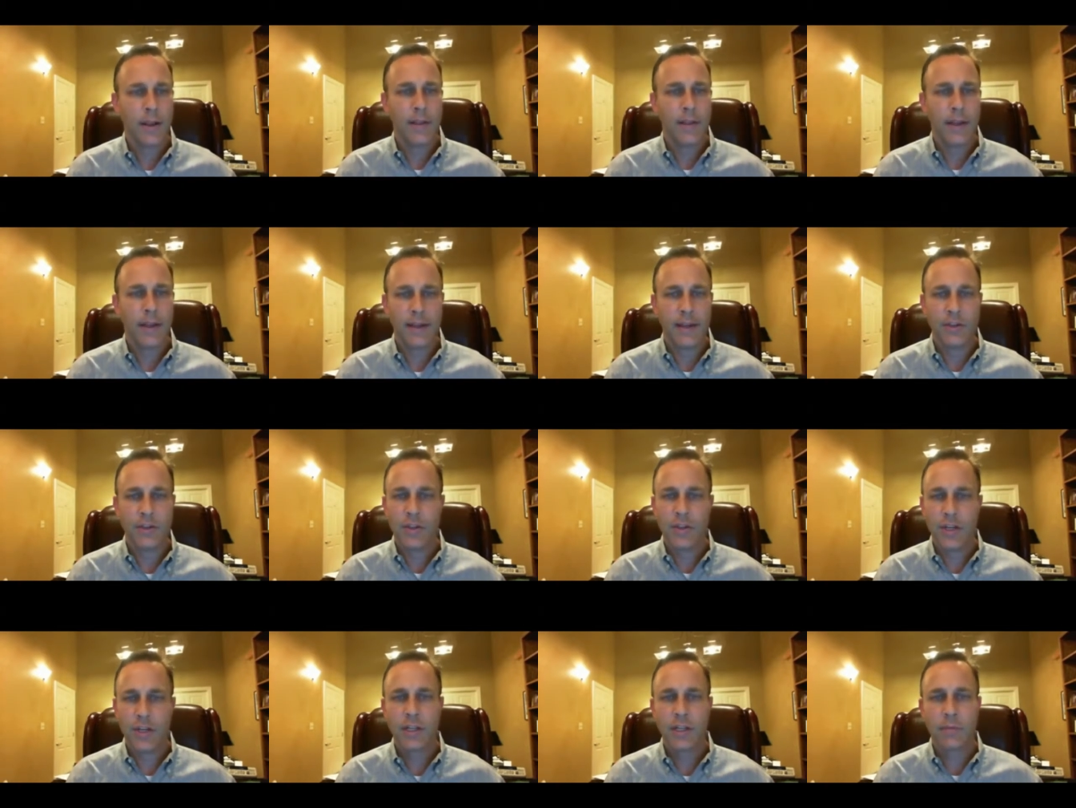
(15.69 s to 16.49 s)
They had
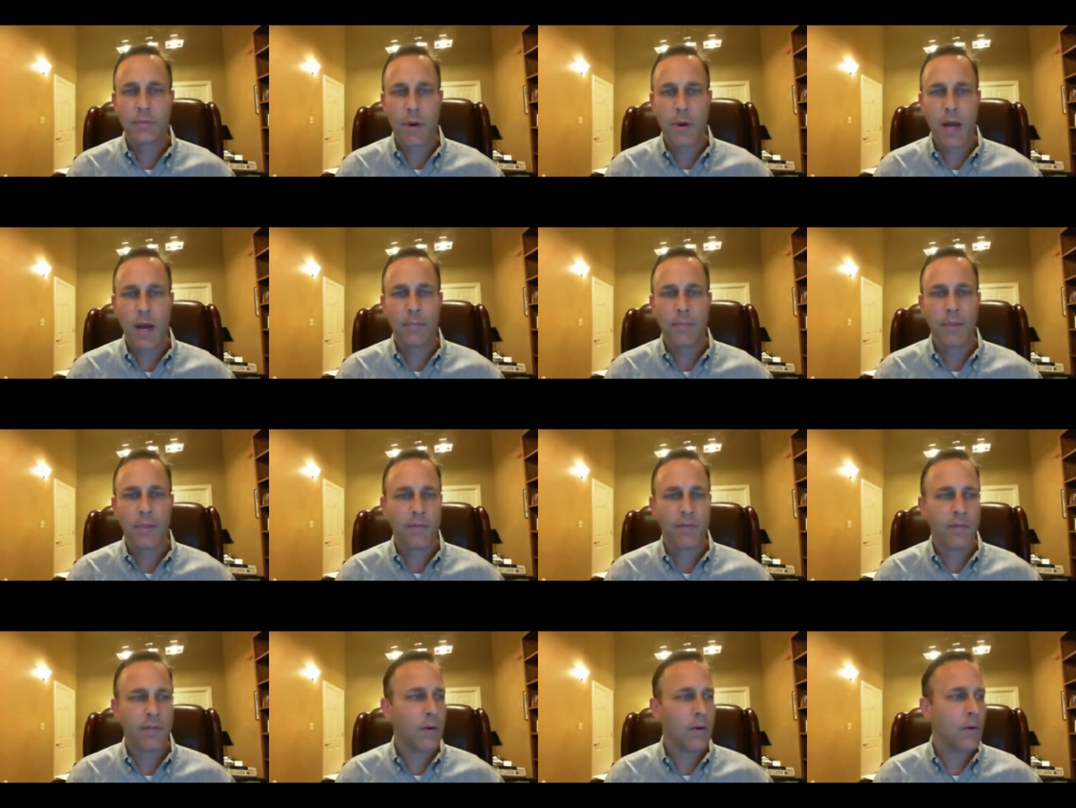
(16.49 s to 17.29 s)
just mopped the
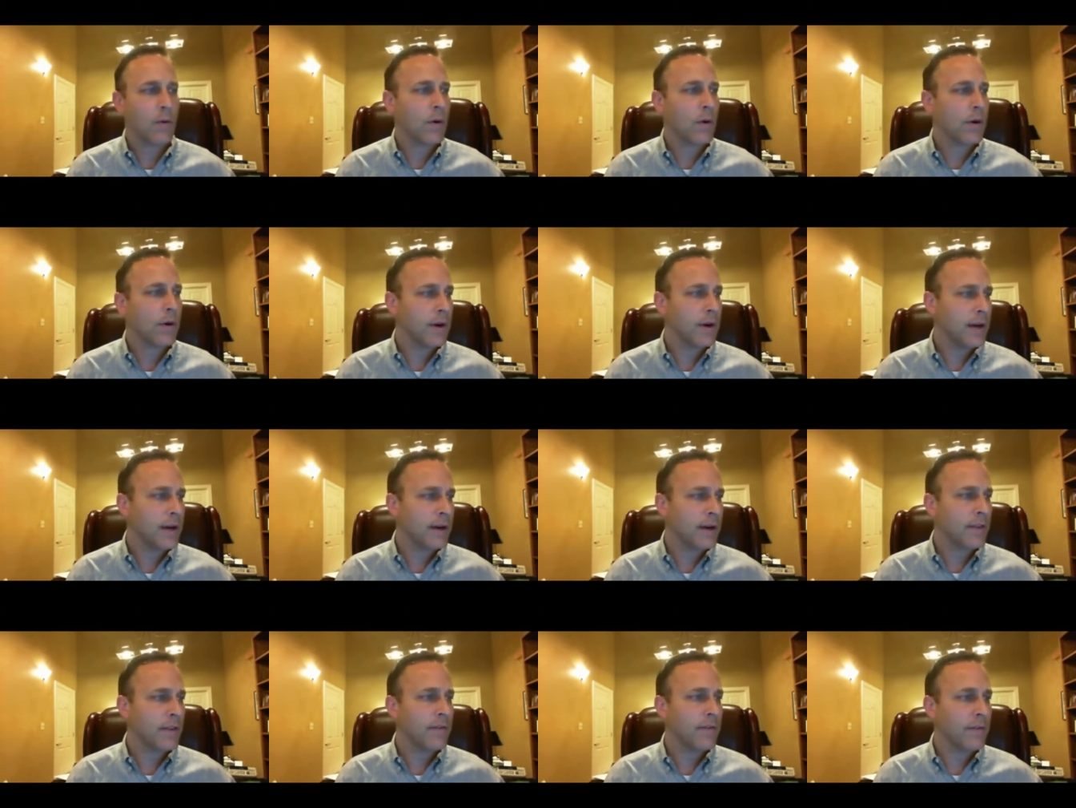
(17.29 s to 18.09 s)
floor
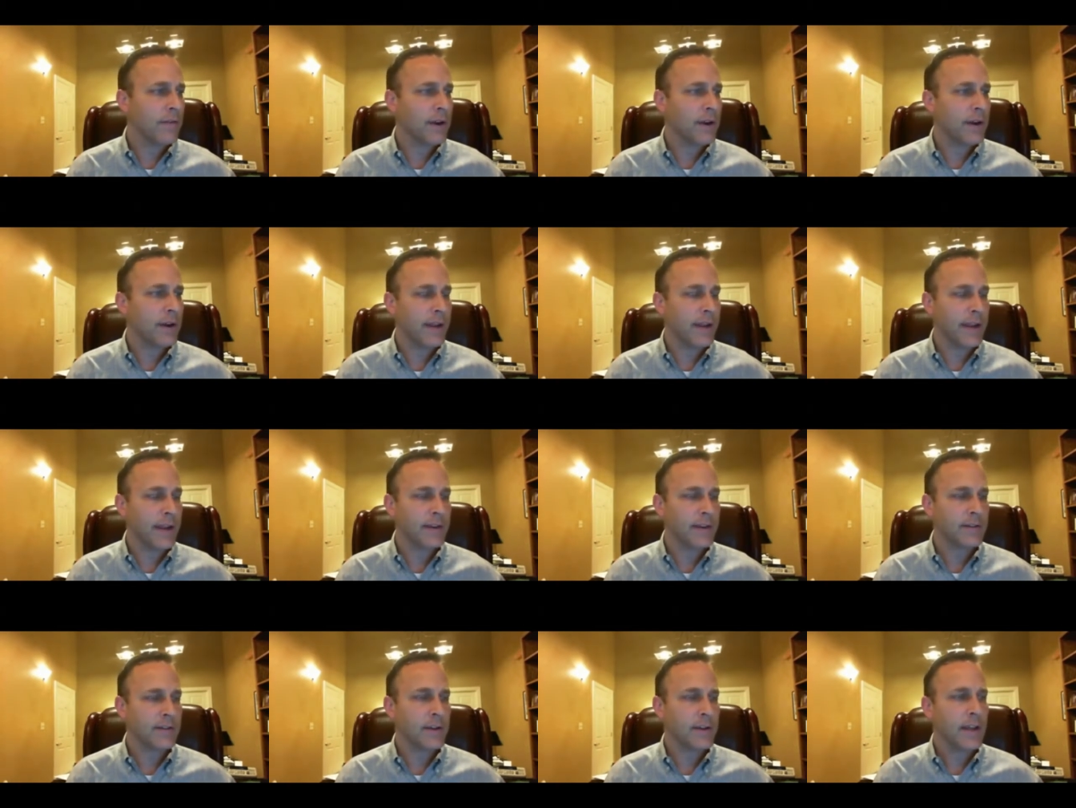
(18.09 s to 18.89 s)
near the front
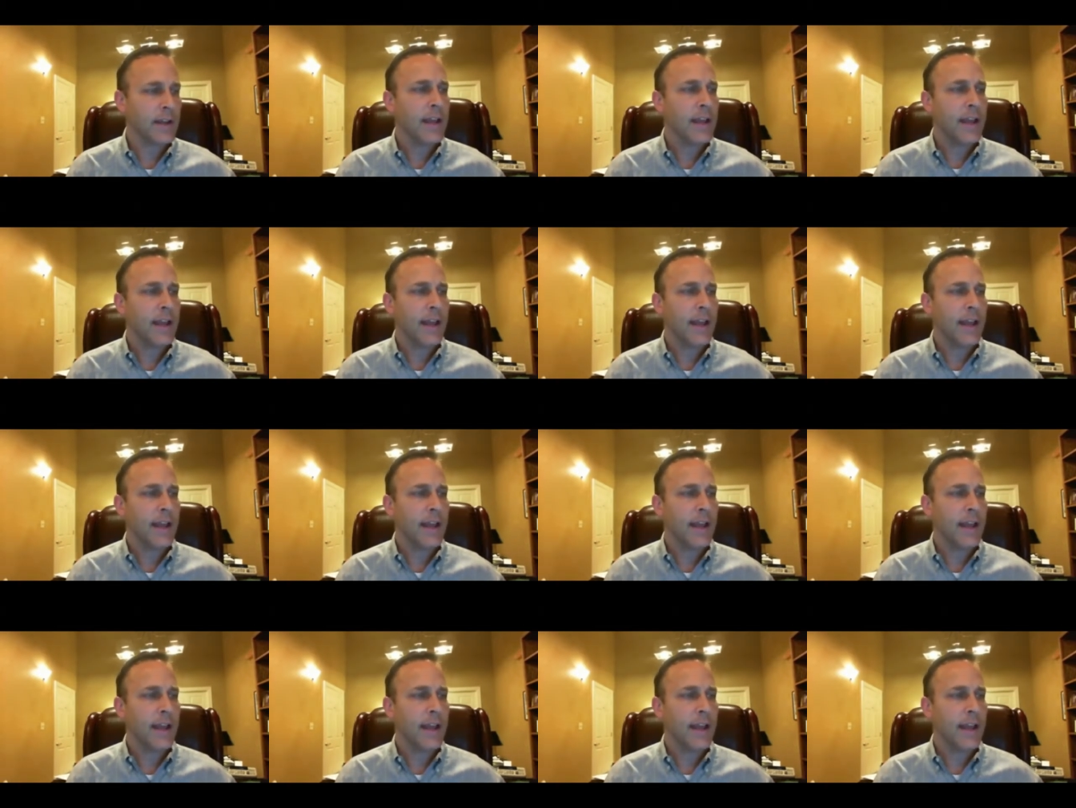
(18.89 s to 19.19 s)
desk,